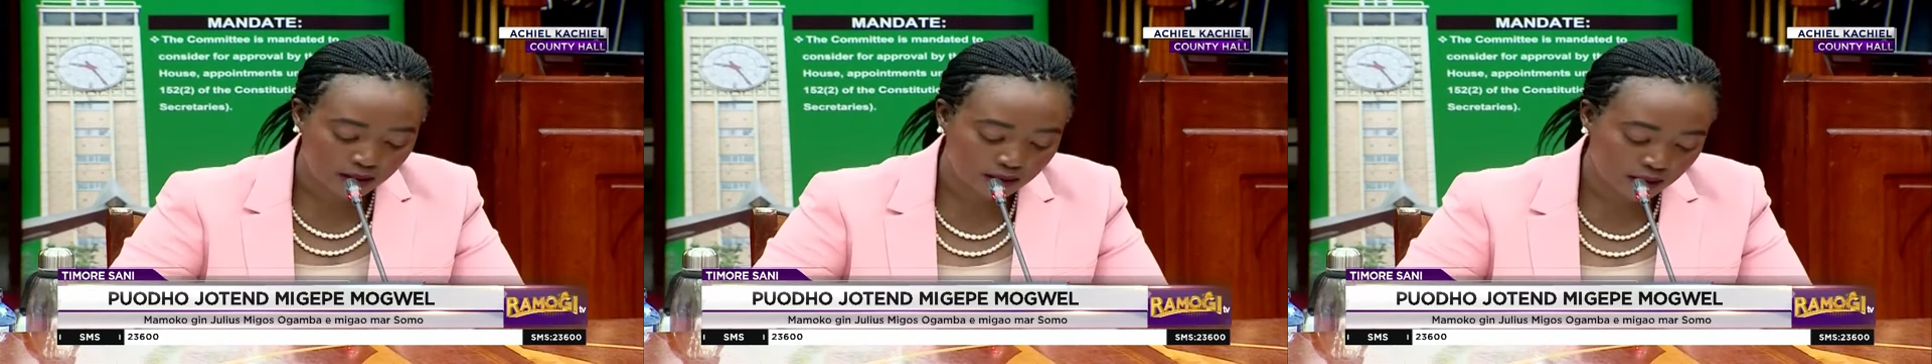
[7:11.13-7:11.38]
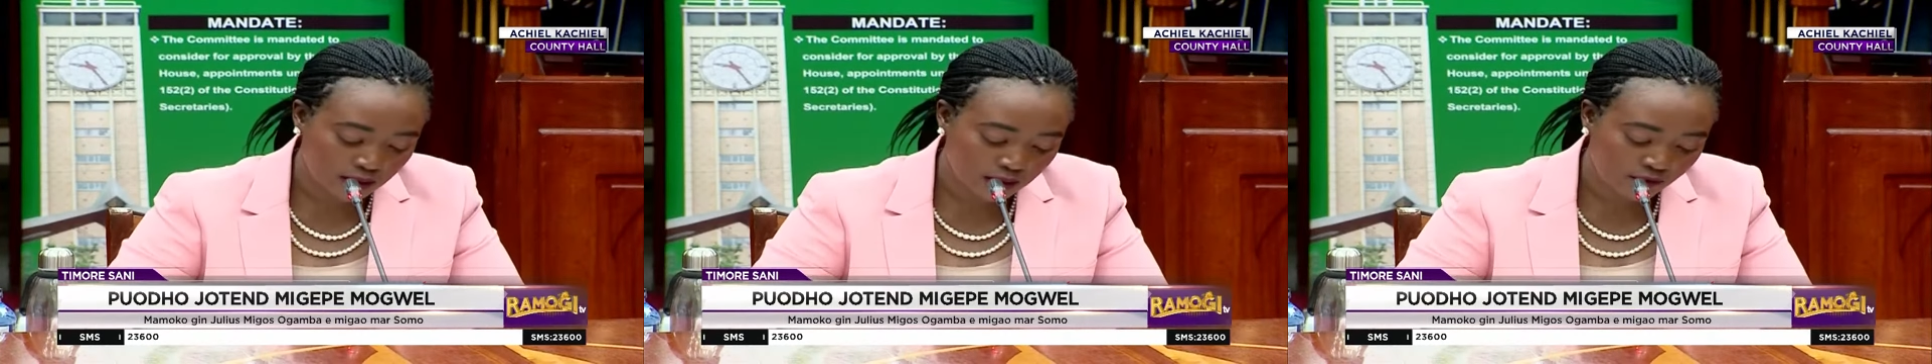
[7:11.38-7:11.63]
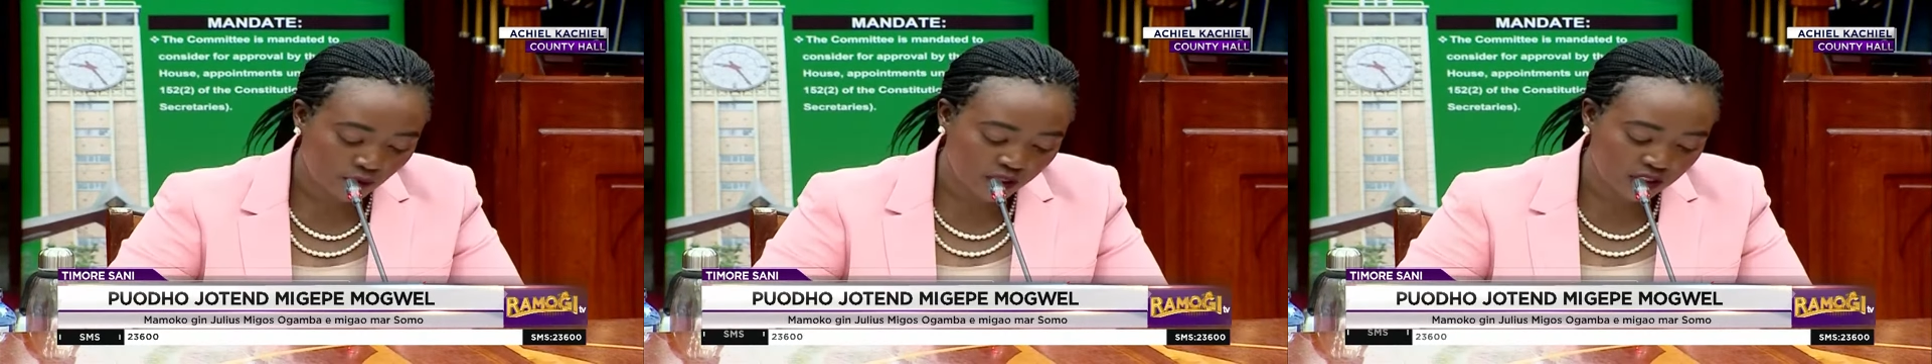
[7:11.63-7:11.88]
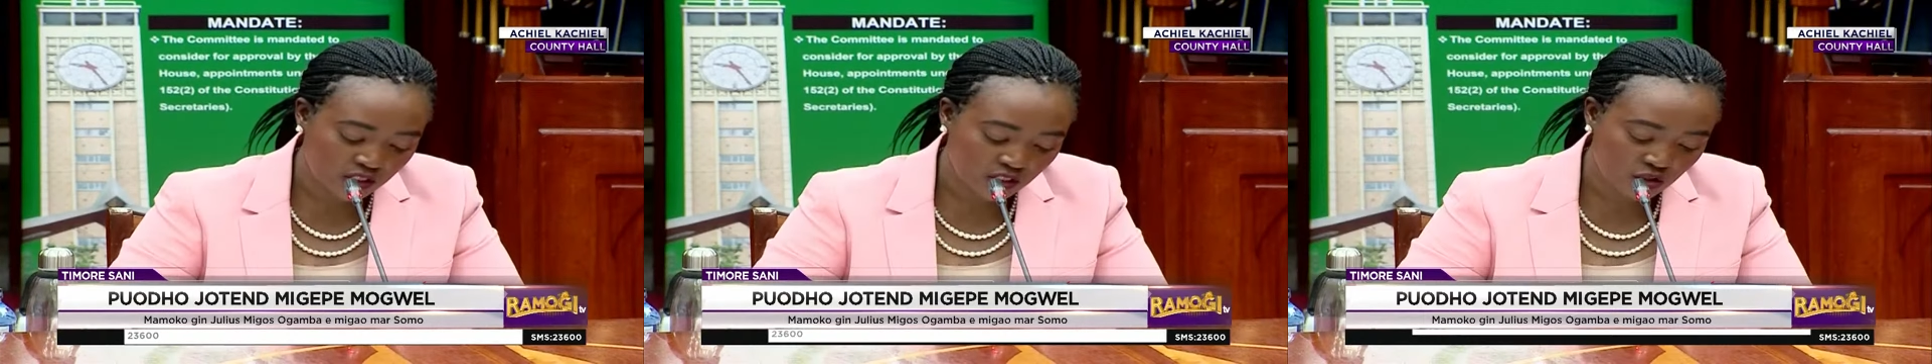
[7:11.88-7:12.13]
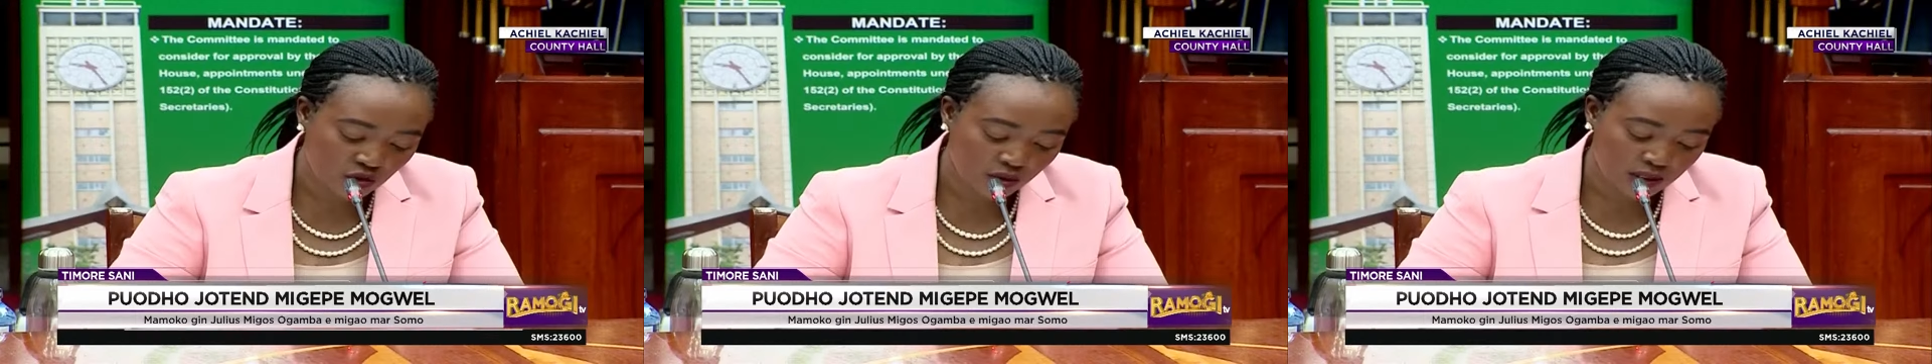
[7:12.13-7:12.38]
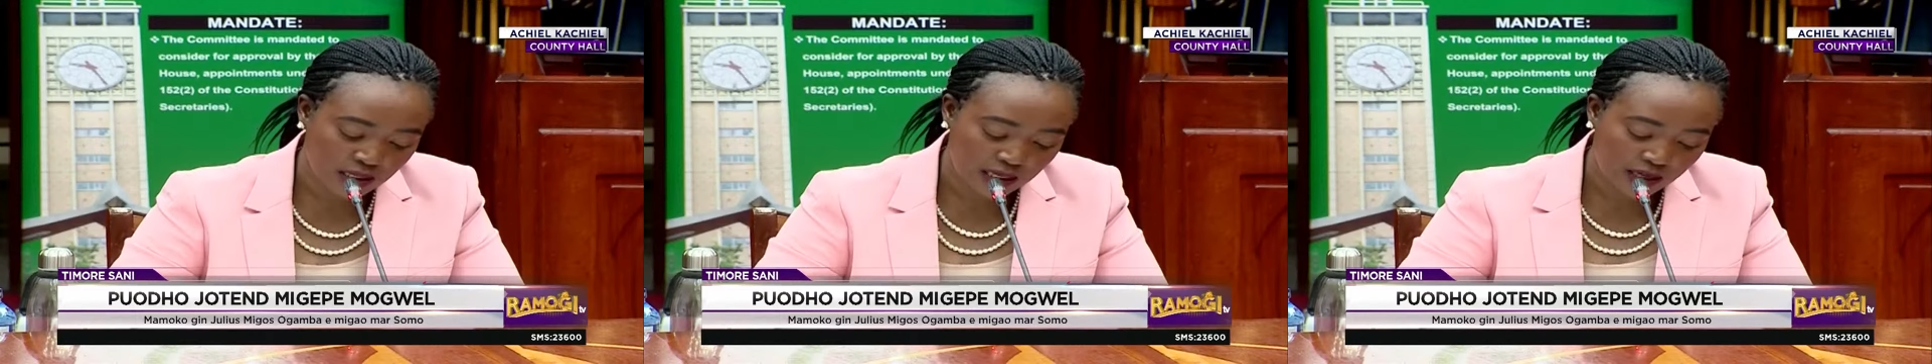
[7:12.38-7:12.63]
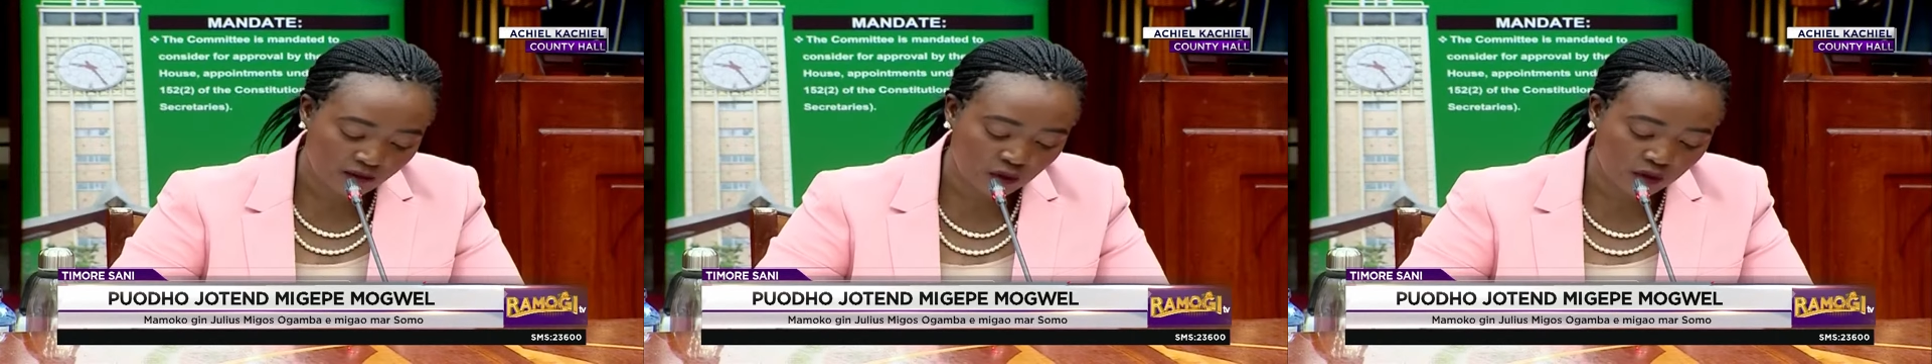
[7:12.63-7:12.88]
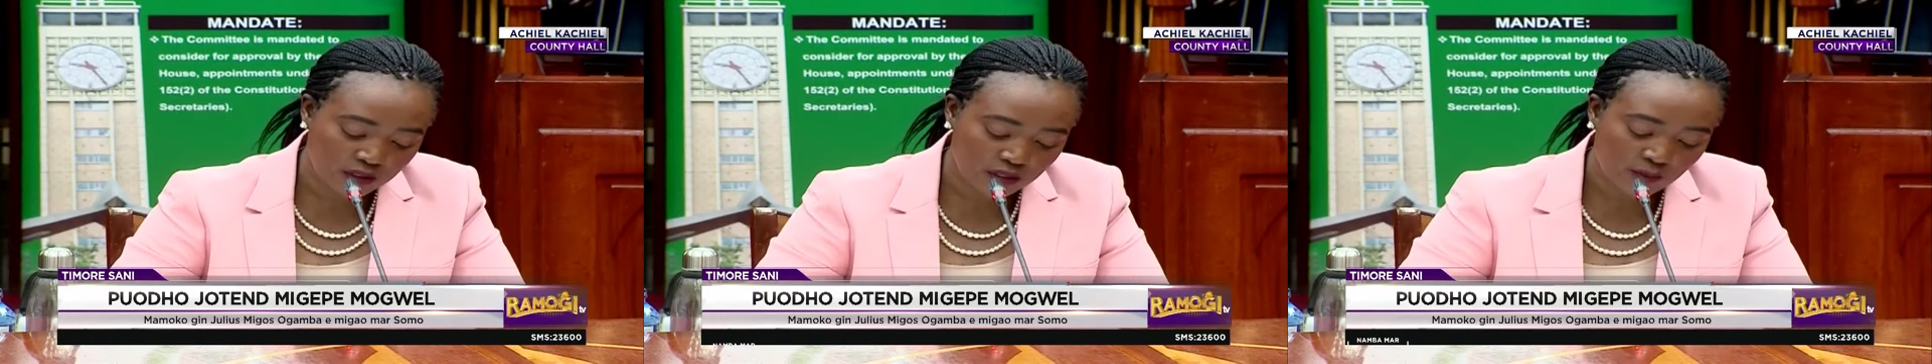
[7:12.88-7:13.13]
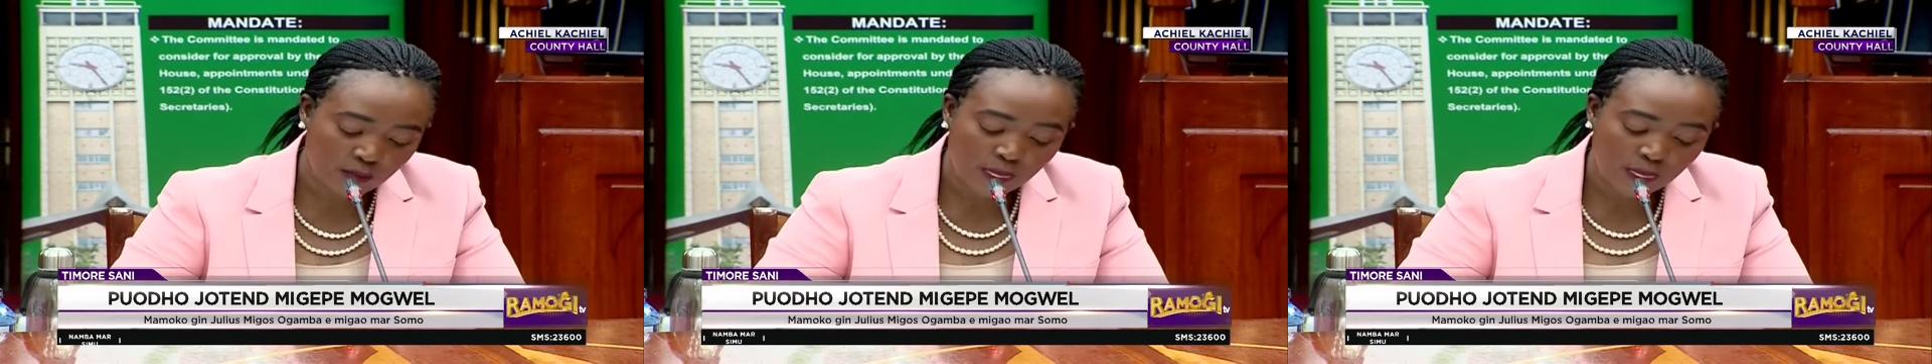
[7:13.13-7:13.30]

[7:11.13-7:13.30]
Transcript: uh, forestation levels.